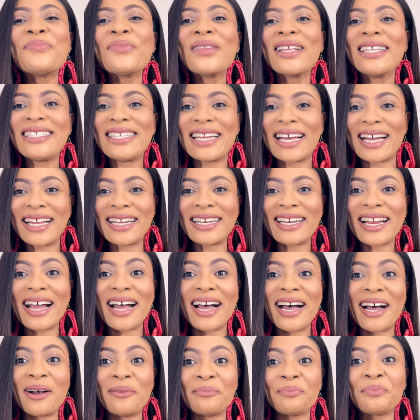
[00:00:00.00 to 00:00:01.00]

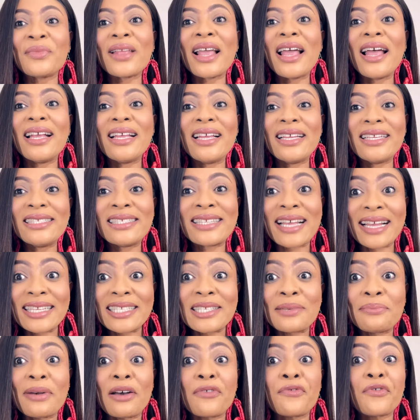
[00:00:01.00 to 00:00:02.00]
than
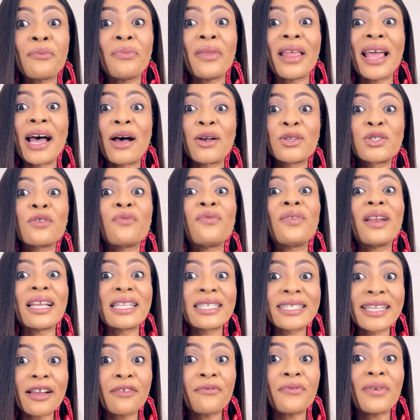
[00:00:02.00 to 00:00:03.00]
Zanzibar from the House of
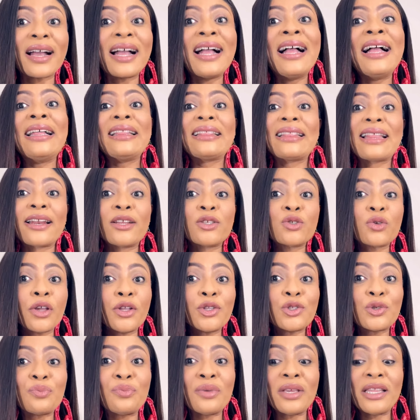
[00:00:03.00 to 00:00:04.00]
Lattafa. That is
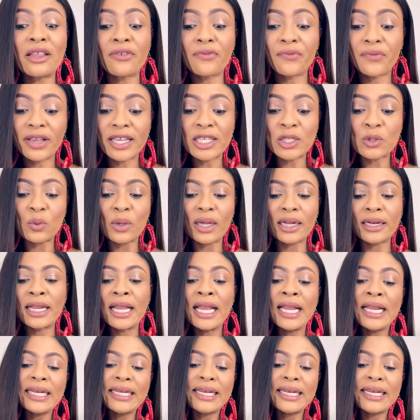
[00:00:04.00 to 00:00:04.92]
going to be the first one.